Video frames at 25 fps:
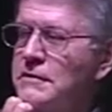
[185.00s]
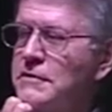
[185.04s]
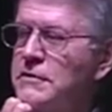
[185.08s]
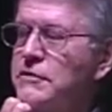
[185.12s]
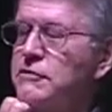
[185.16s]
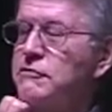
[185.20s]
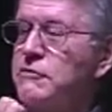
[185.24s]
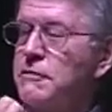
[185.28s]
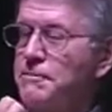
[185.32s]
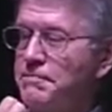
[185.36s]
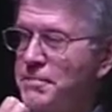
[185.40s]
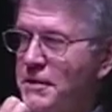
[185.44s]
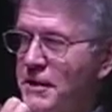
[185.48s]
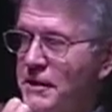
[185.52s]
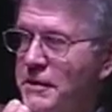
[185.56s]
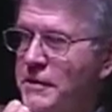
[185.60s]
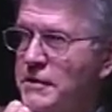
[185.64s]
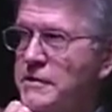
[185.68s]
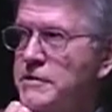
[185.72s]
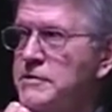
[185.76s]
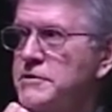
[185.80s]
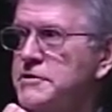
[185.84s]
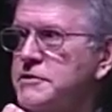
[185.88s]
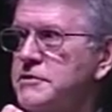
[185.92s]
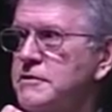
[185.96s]

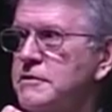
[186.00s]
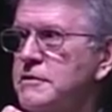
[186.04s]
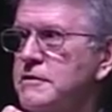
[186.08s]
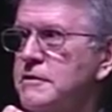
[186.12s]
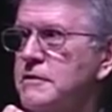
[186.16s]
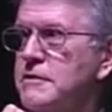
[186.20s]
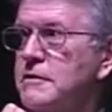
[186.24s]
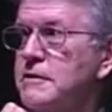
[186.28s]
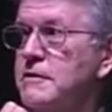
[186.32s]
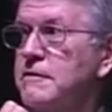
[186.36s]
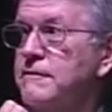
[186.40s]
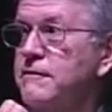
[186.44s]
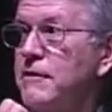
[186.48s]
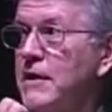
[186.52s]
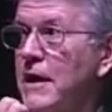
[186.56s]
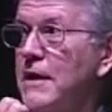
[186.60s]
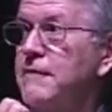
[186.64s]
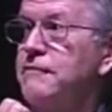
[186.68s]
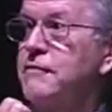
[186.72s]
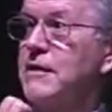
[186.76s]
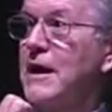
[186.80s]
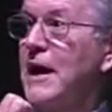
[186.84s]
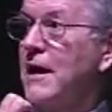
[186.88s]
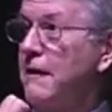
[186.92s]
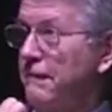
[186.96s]
Europeans for
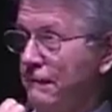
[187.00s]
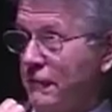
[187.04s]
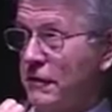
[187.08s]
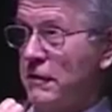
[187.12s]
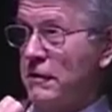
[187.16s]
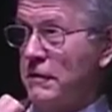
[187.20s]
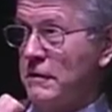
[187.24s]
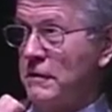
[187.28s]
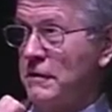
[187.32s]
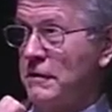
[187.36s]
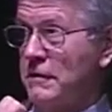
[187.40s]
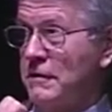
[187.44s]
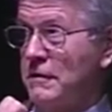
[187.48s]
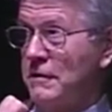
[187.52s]
every African.